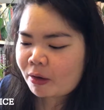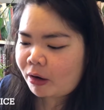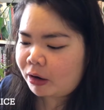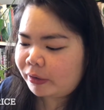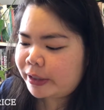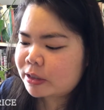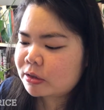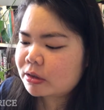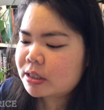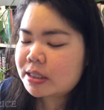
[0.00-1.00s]
Alright, so
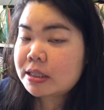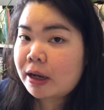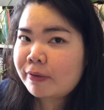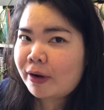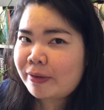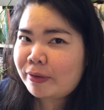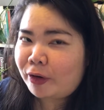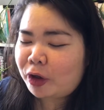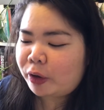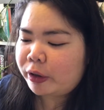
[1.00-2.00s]
this is day 5 of our
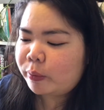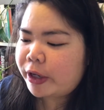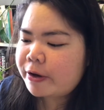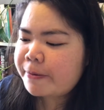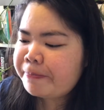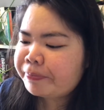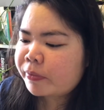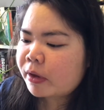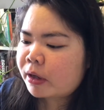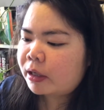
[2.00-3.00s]
Korean week,
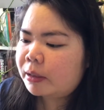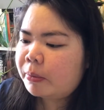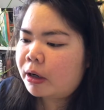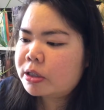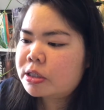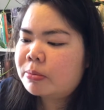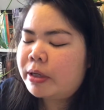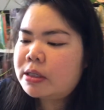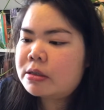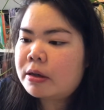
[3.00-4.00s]
and Bart just
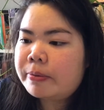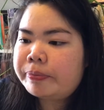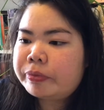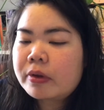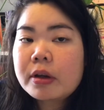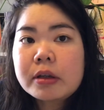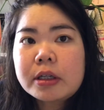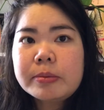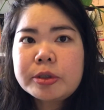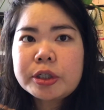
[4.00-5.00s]
made some
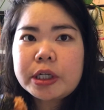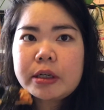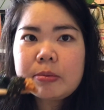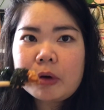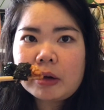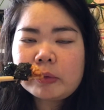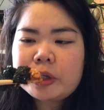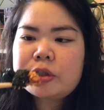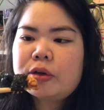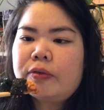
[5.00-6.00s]
kimchi brown rice
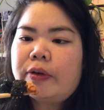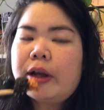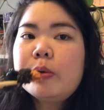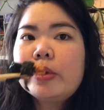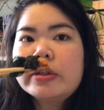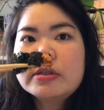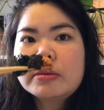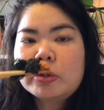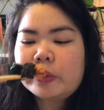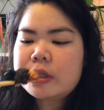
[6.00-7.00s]
stir fry with some
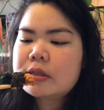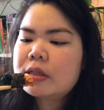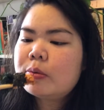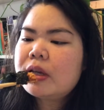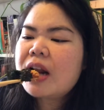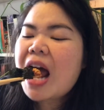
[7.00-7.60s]
Korean seaweed